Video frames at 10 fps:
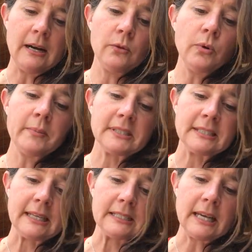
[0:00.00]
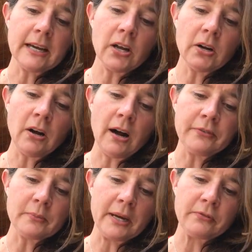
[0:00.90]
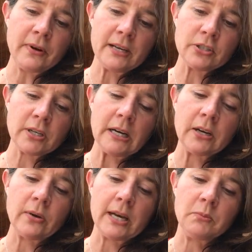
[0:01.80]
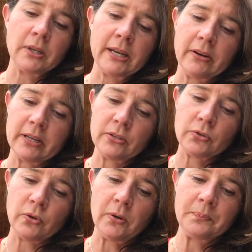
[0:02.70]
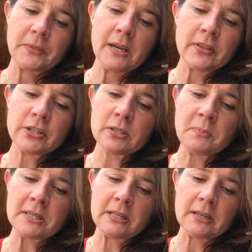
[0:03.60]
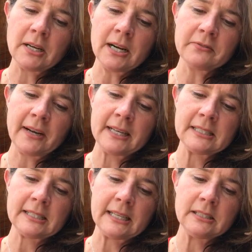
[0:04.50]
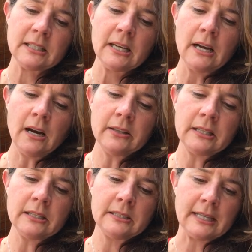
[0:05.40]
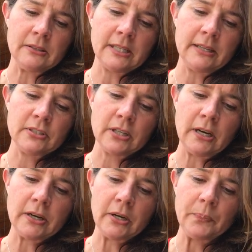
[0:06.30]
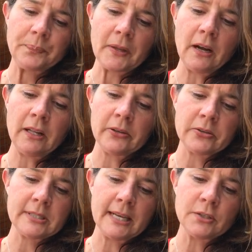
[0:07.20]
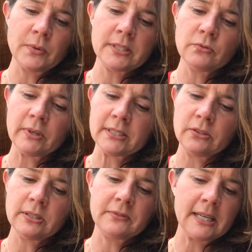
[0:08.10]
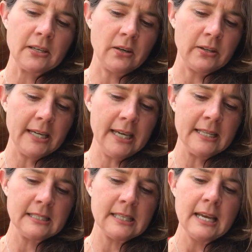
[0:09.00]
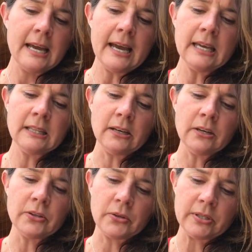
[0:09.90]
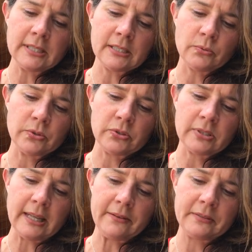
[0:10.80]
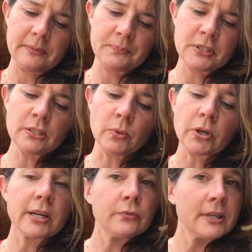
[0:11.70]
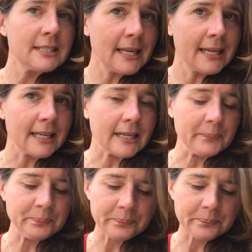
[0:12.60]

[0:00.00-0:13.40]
The woman says, "I got a call from my friend at Chicago Animal Care and Control. They just busted a cockfighting stint on the south side of Chicago. All other sanctuaries and rescues have taken all the hens, and there are 36 roosters left. She's wondering if we can take any."